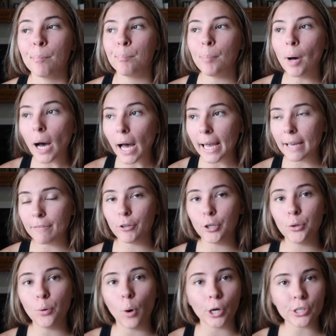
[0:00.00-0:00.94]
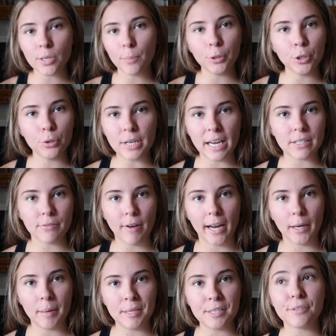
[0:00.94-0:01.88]
but if you are someone who takes
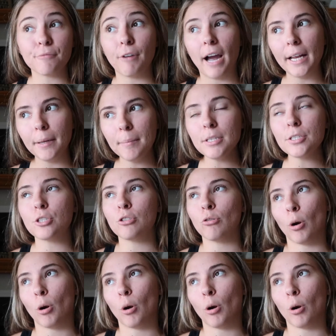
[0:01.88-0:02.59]
vitamins